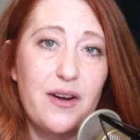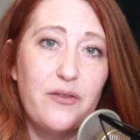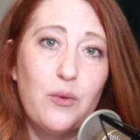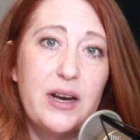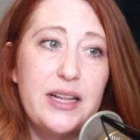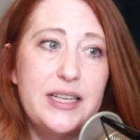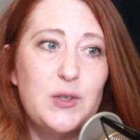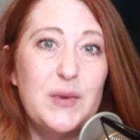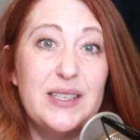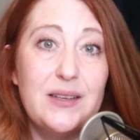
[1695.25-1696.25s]
of really
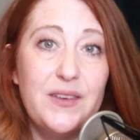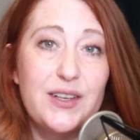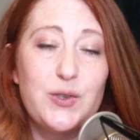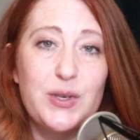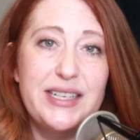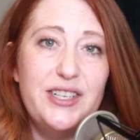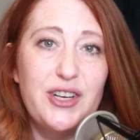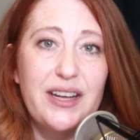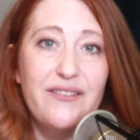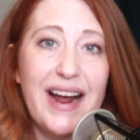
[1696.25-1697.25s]
specific
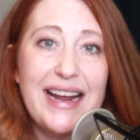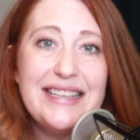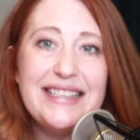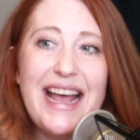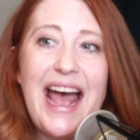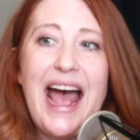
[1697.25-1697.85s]
strategic advice